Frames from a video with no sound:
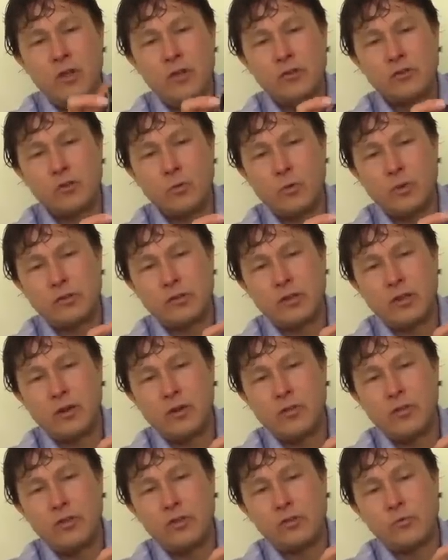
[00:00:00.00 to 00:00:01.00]
So once again
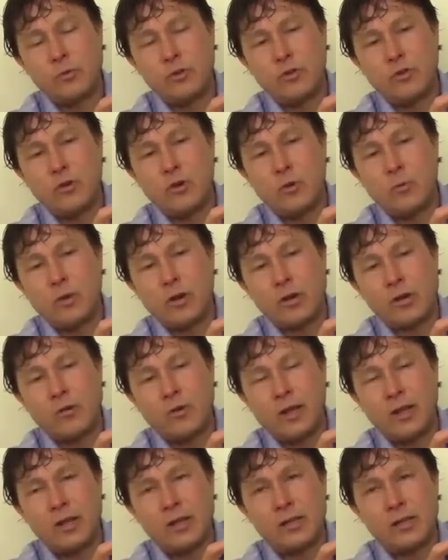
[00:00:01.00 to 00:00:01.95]
on this one you're going to want to crank